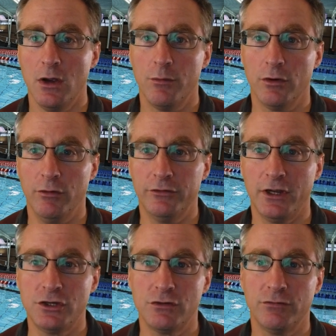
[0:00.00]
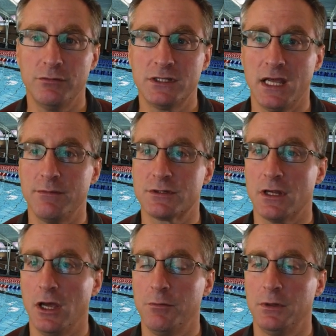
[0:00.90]
Got rotation from his hips,
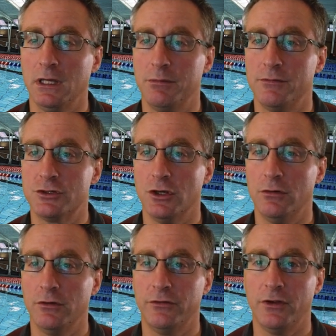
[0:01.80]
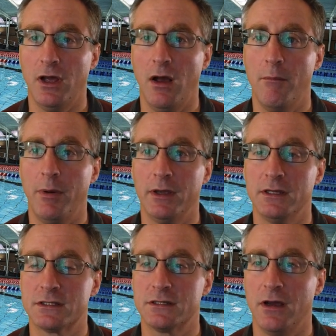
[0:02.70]
opening up of his shoulders, arm by his
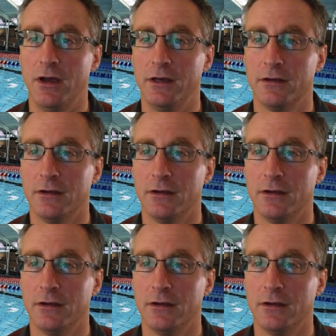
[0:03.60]
side.